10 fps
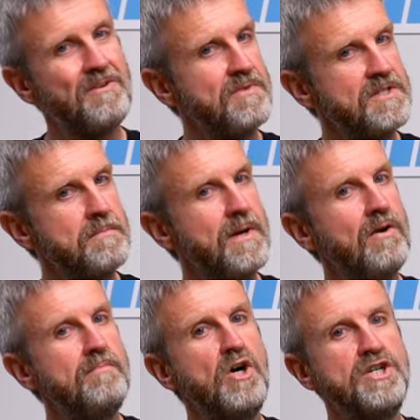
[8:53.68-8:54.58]
something to
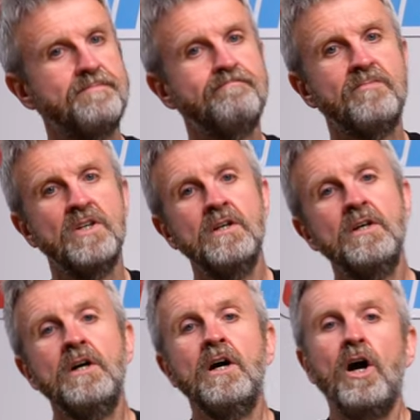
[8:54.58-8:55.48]
bear in mind.
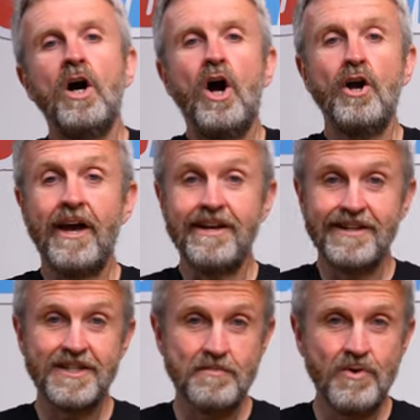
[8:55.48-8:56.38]
Okay,
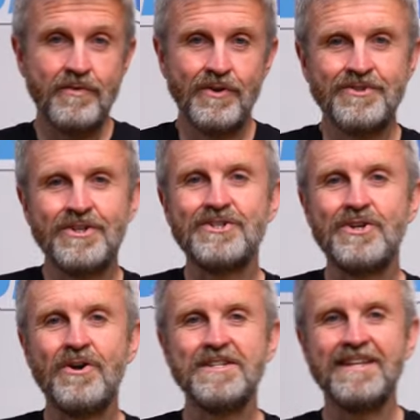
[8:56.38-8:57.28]
let's move on to
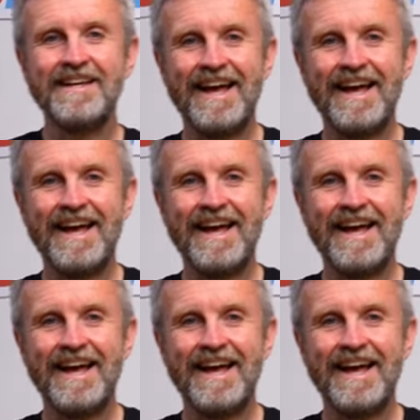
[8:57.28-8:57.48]
sizing